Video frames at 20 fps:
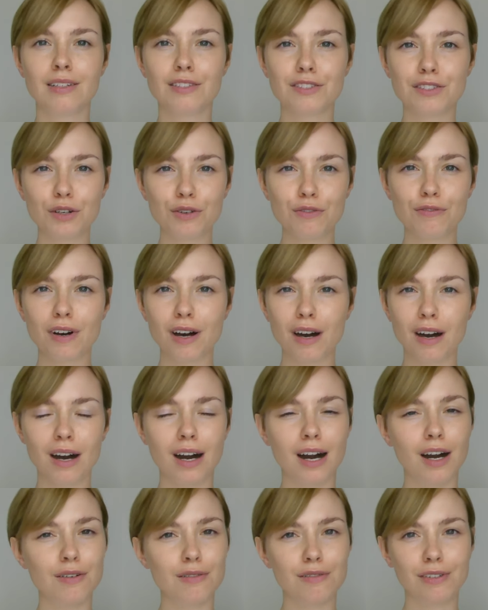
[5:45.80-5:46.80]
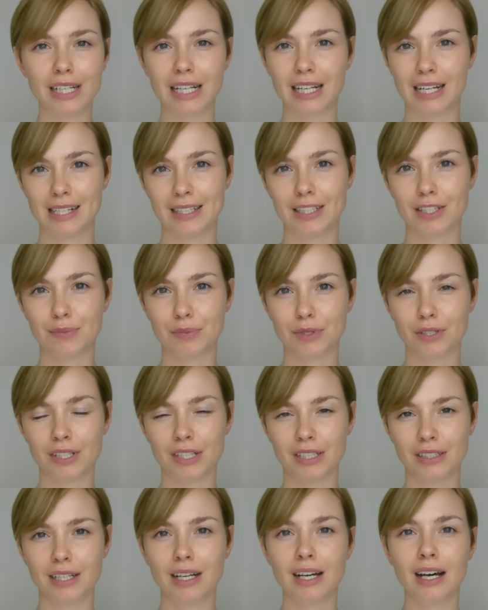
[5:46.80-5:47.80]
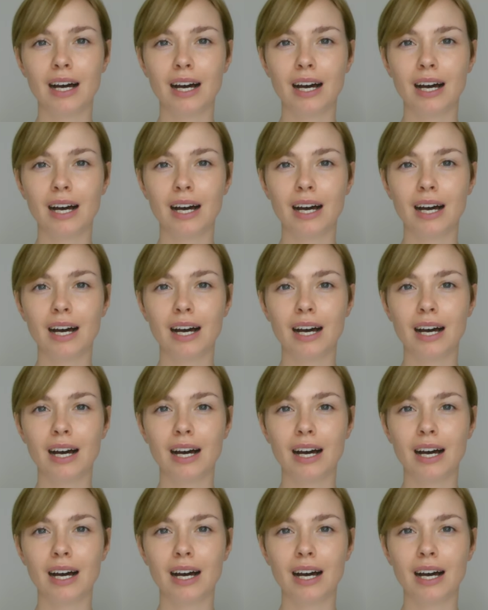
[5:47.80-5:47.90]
So far, I really like this product.